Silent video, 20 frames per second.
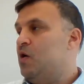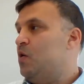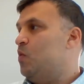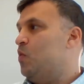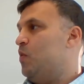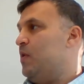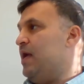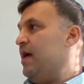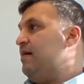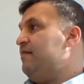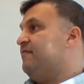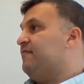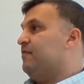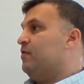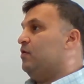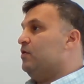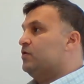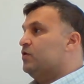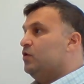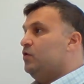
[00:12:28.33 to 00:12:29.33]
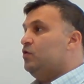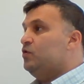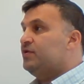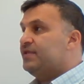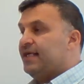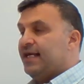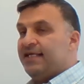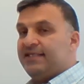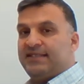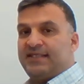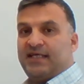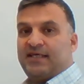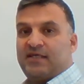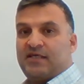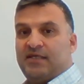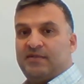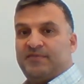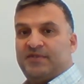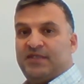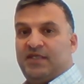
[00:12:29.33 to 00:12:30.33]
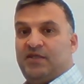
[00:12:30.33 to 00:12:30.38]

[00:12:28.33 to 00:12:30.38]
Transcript: We have also use case diagrams.